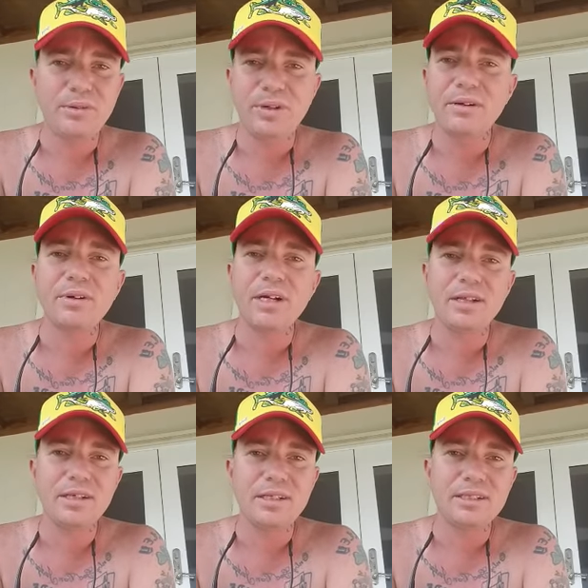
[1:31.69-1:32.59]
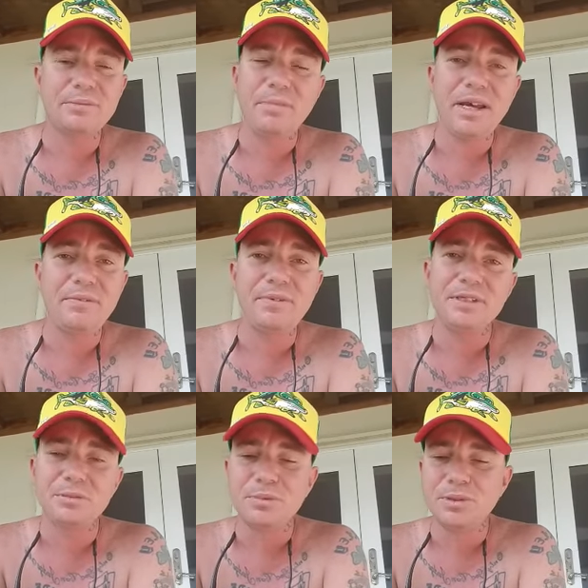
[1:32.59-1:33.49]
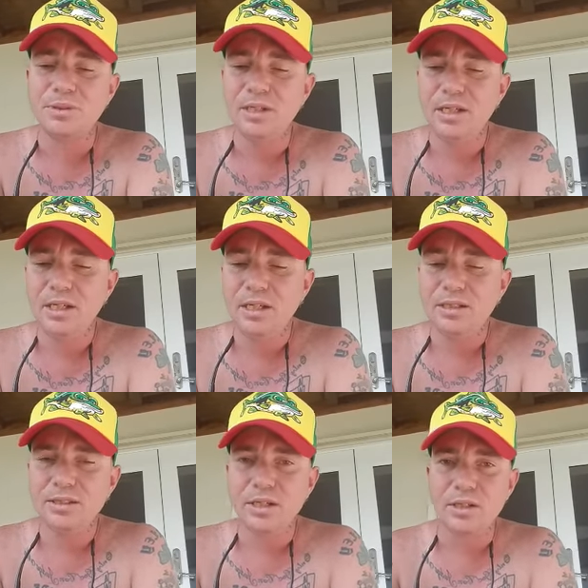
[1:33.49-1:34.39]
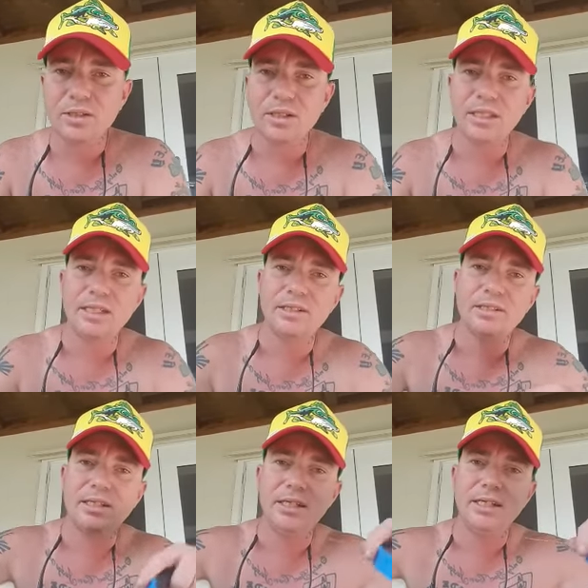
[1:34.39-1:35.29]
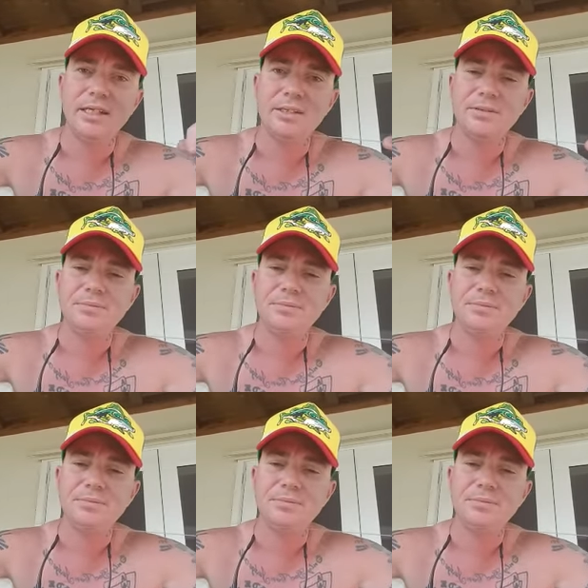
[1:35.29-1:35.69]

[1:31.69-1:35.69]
whatever color it is, mad visible. So the leader is clear.